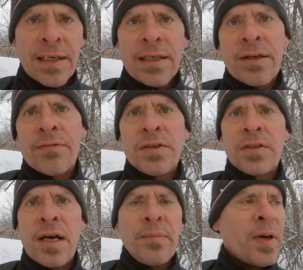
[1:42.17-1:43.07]
Get it off the
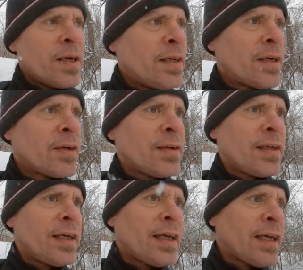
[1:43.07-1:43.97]
tripod here
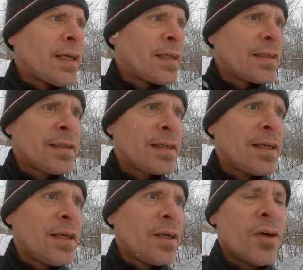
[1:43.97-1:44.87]
and
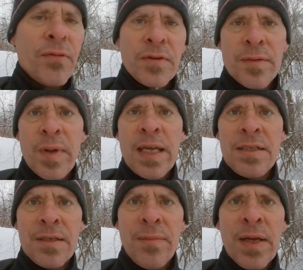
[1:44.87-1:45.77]
go for some
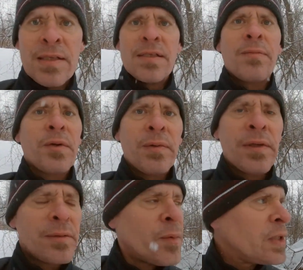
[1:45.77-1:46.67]
intimates, something a
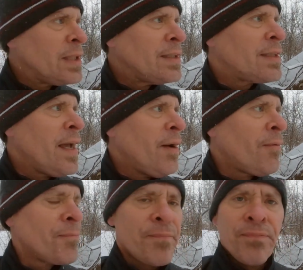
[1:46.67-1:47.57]
little more detail.